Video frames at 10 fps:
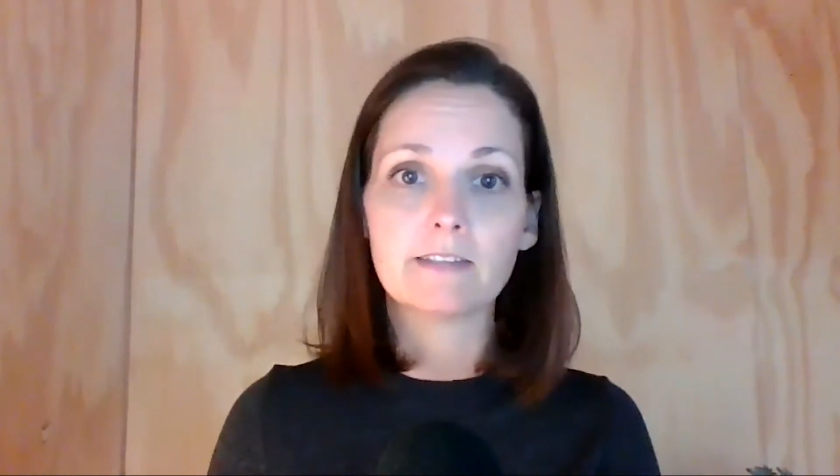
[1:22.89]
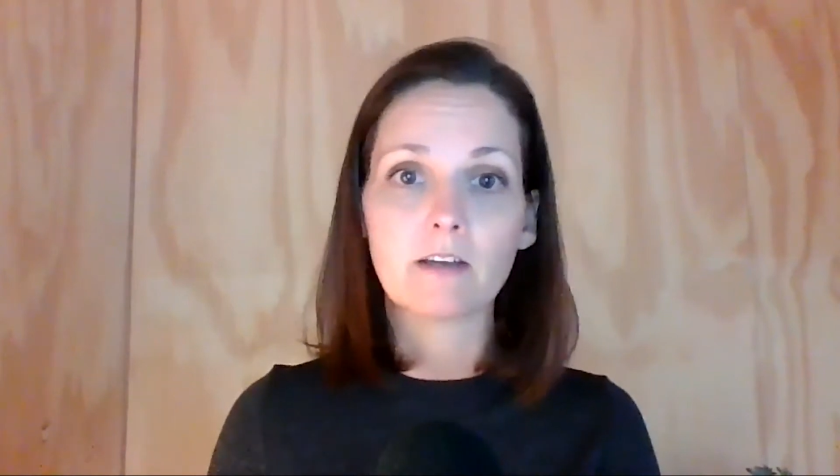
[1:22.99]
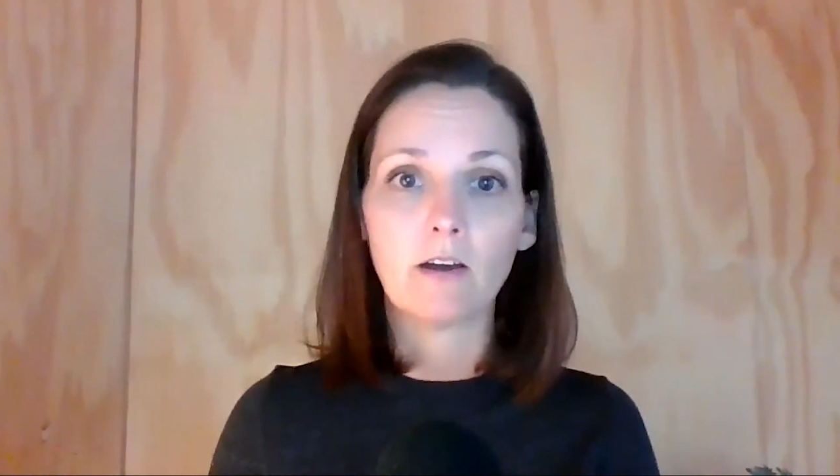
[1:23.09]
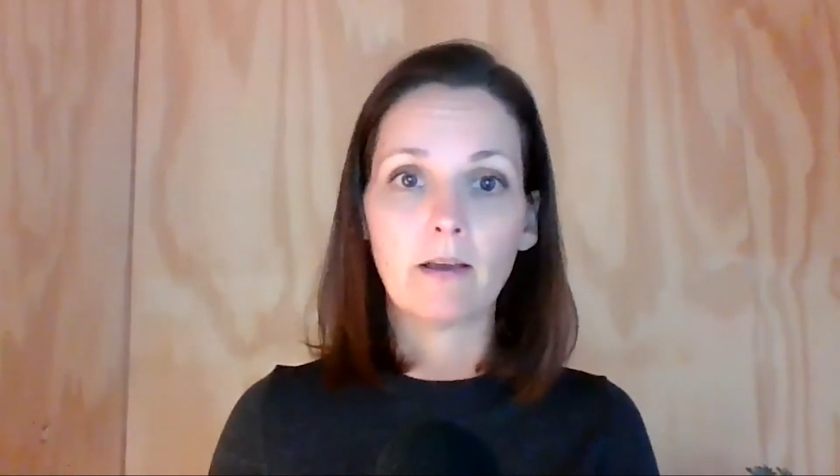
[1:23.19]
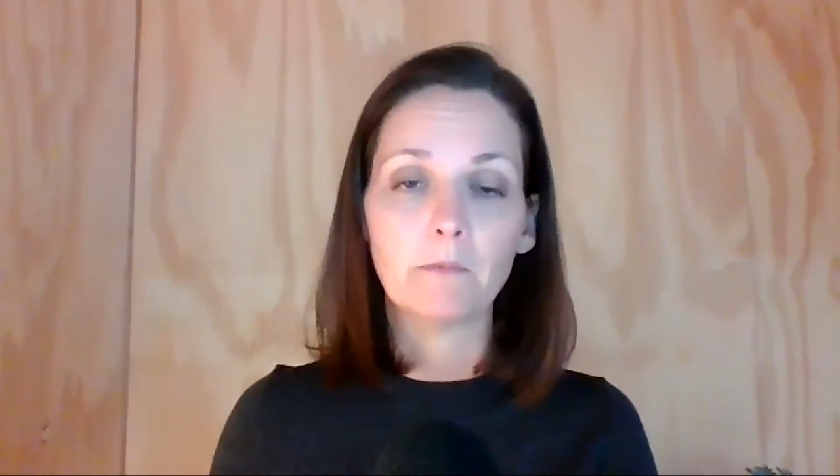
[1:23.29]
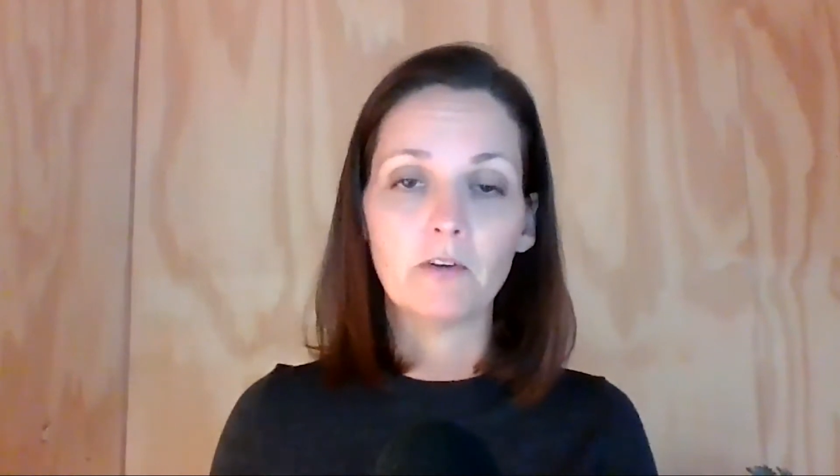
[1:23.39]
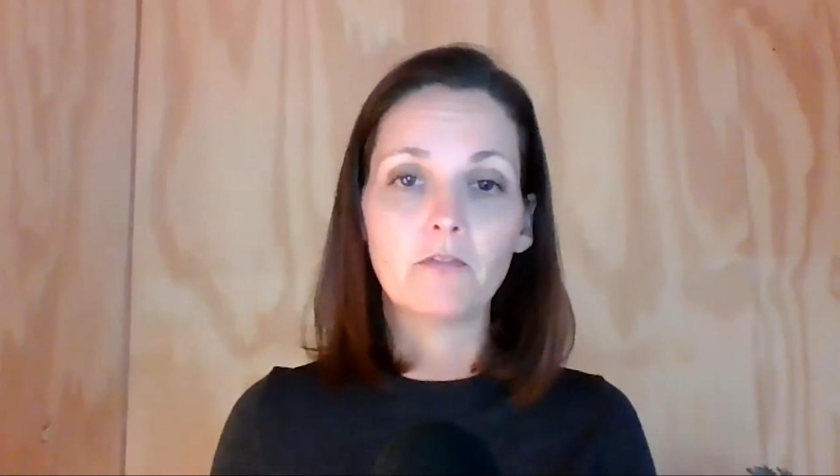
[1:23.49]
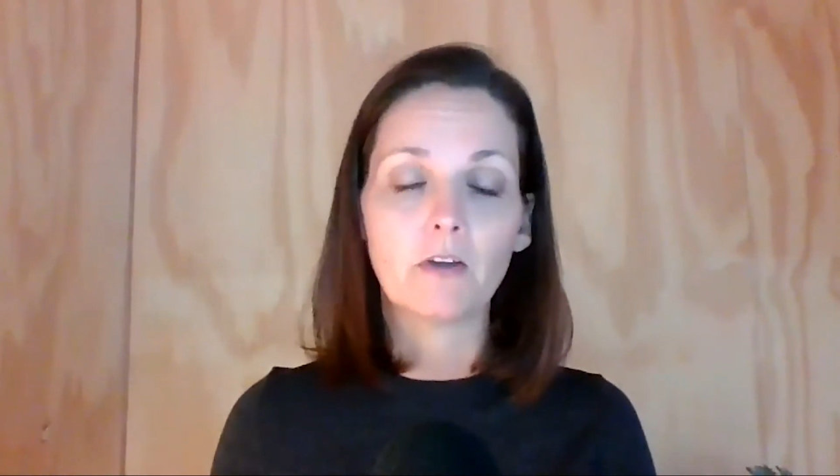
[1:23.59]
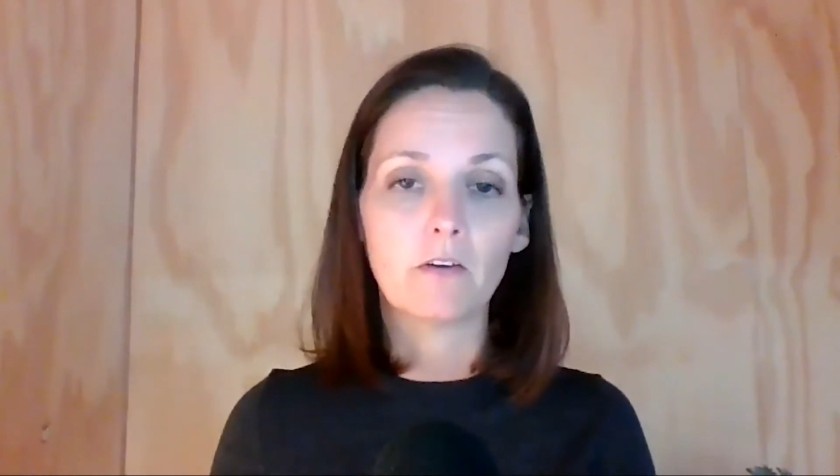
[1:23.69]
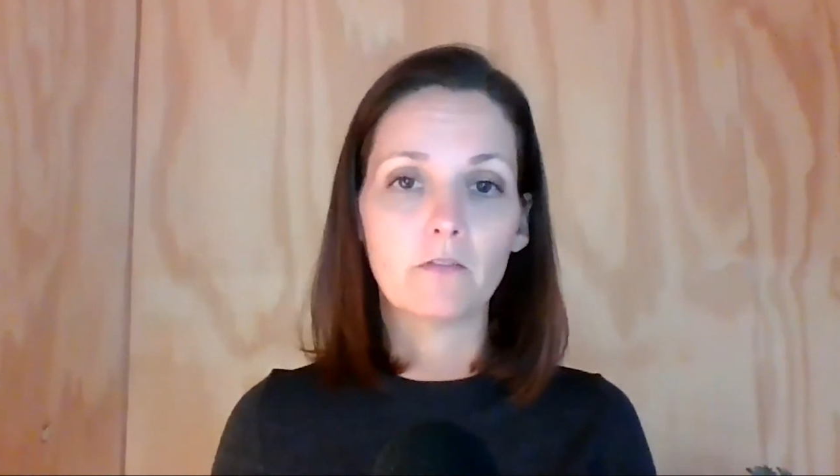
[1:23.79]
time
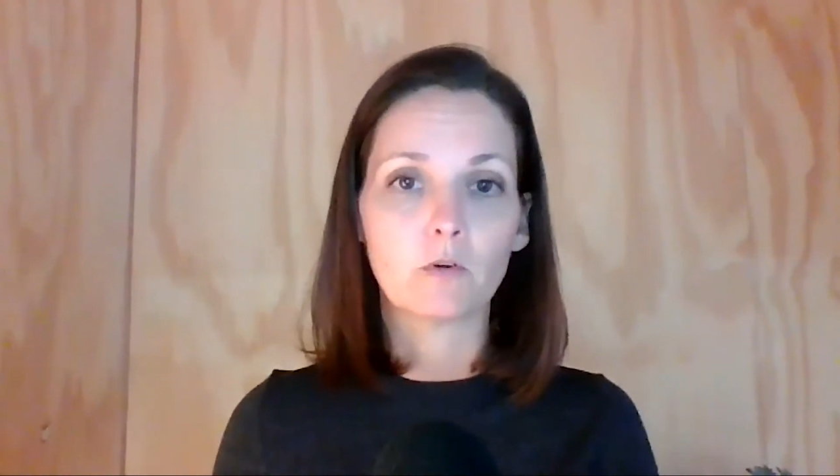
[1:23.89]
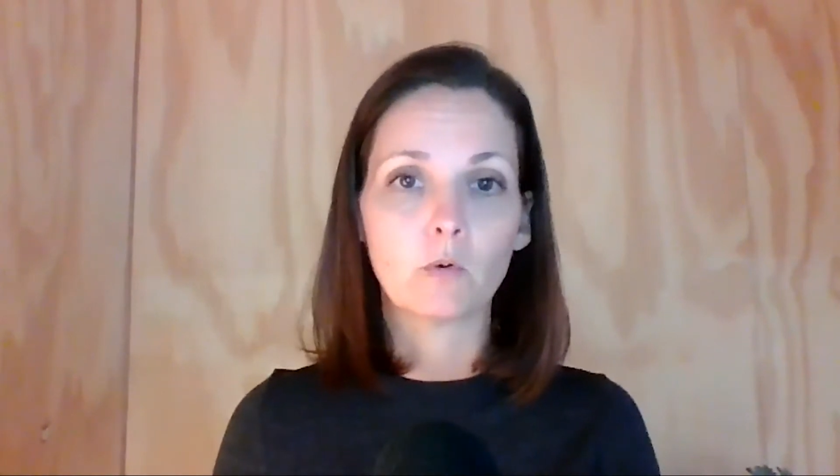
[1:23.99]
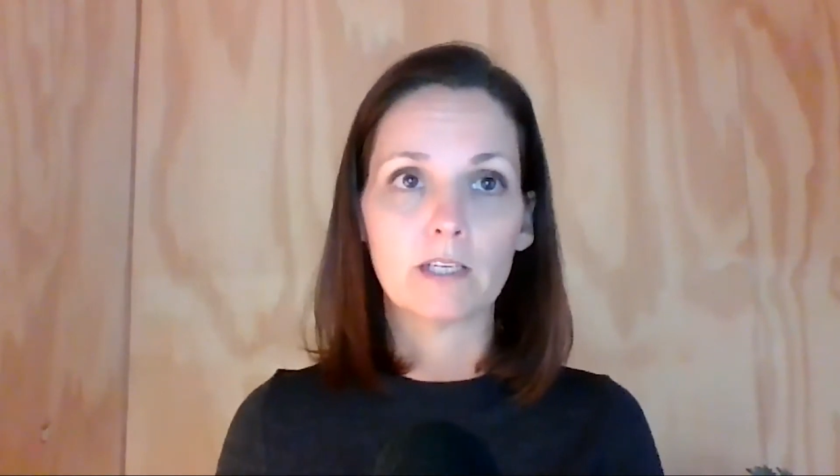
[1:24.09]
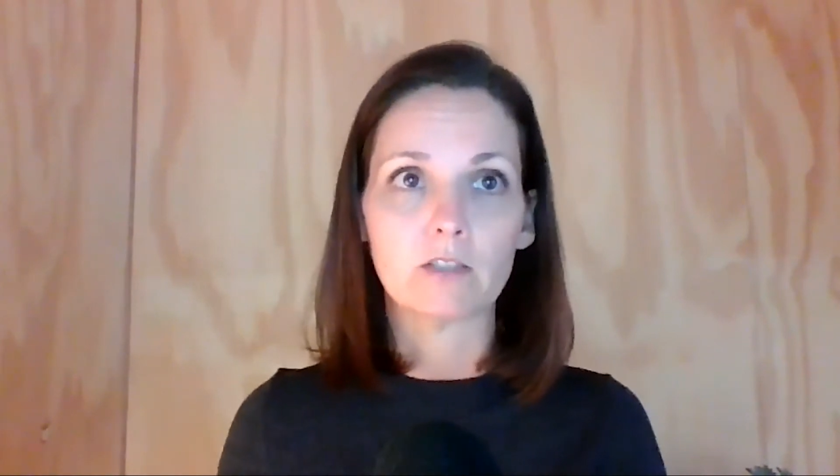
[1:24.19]
of quick